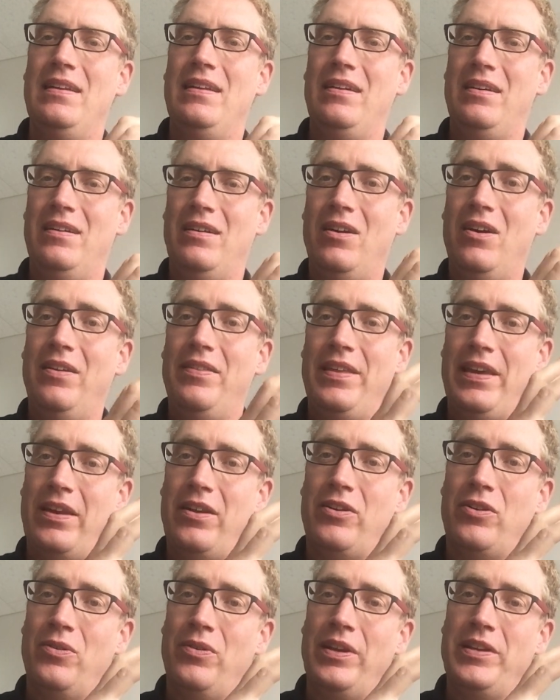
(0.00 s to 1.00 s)
that
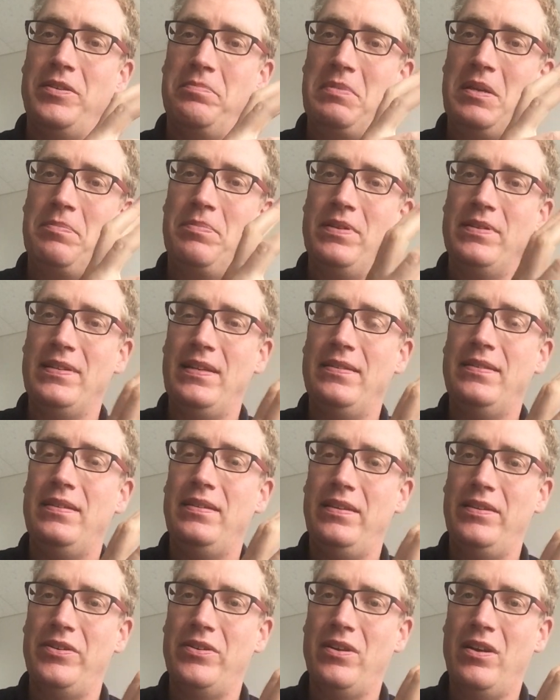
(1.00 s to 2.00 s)
are going to be presented
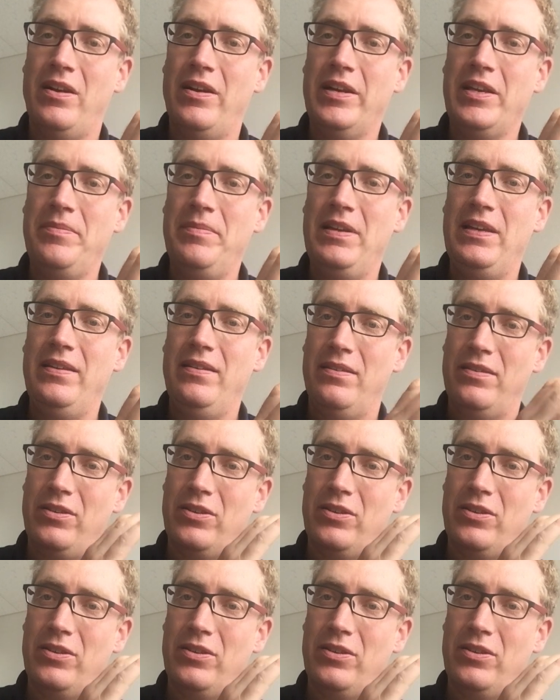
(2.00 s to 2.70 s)
in your argument.